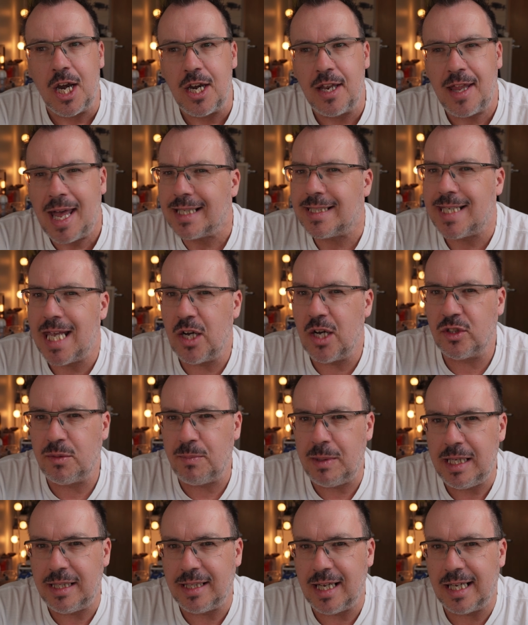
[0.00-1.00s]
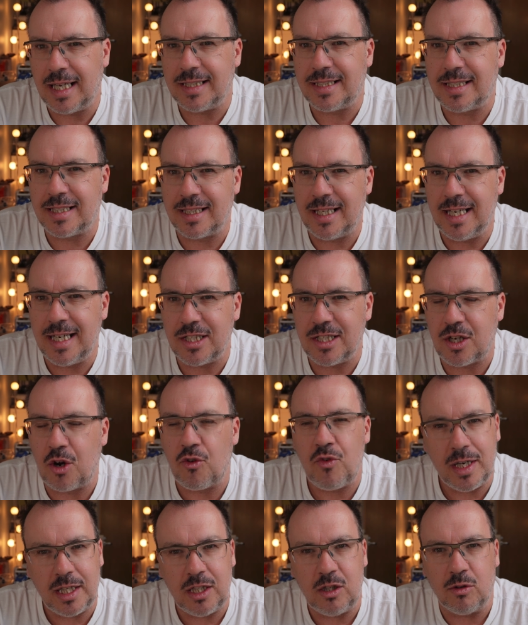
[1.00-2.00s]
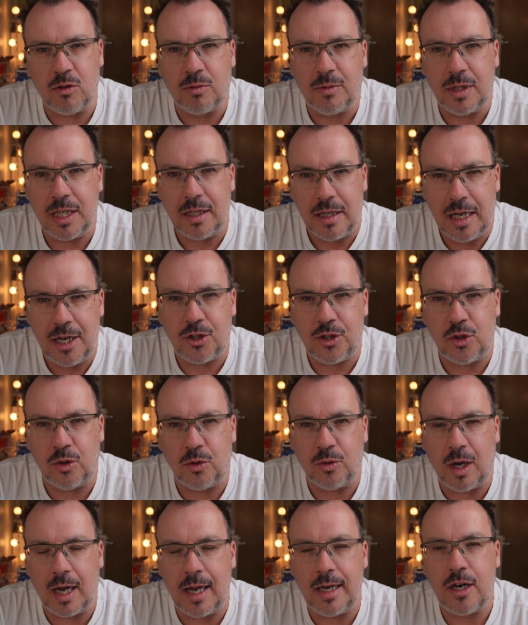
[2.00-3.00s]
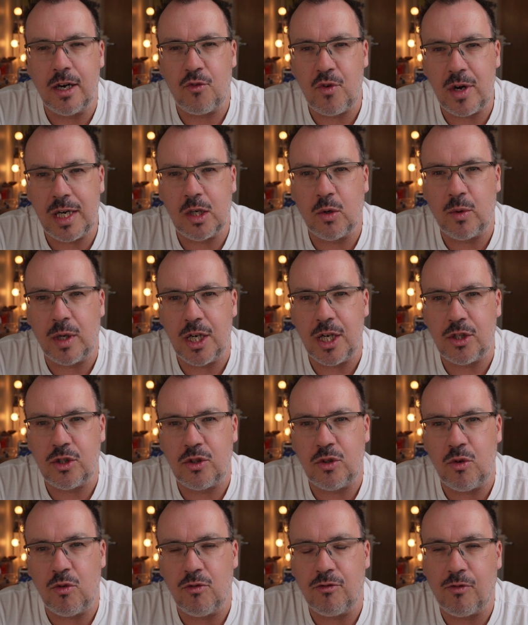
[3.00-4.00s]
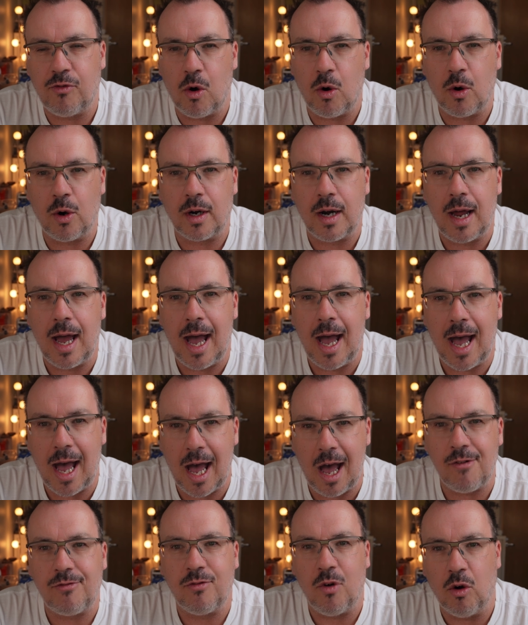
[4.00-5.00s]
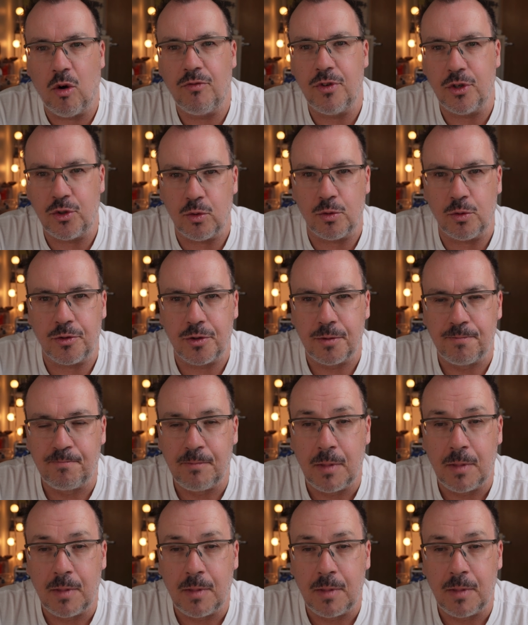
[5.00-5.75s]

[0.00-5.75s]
That tells me that it's a radio issue, and a radio issue for half of the drones.